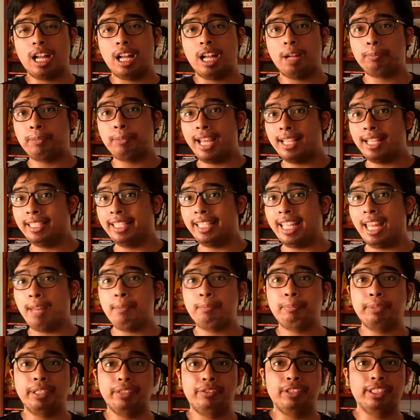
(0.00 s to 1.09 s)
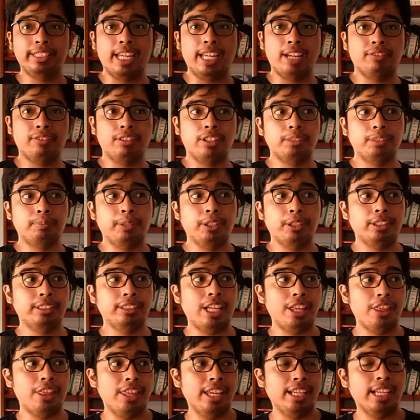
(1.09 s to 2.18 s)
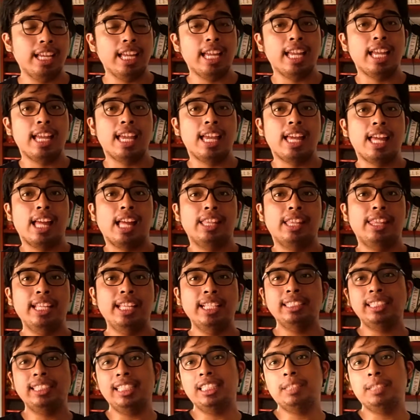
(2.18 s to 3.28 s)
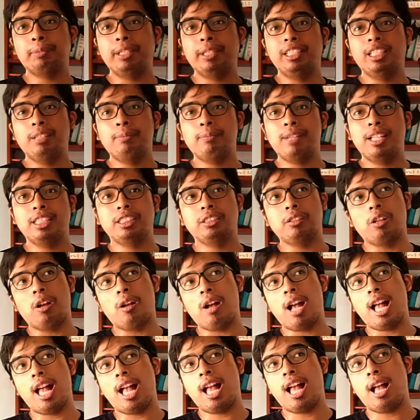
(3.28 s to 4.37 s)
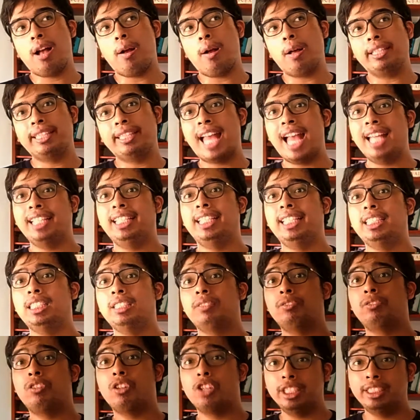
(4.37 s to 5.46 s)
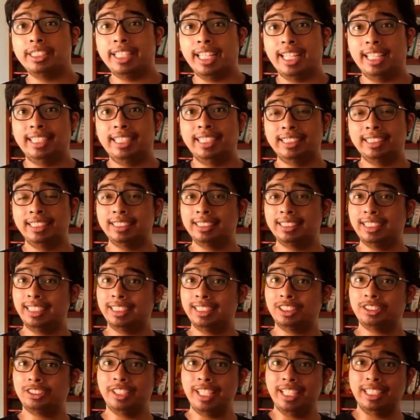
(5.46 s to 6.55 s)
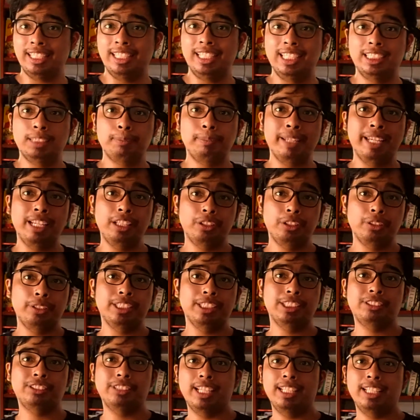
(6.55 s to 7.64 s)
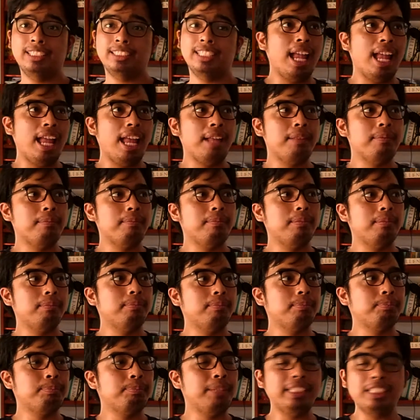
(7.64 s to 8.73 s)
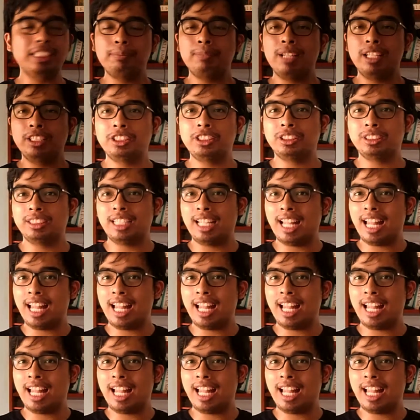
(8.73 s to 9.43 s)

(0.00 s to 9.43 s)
present and previous efforts, because I think this is pretty much Daddy's forte. This is his strength. He's playing to his strengths, and pretty much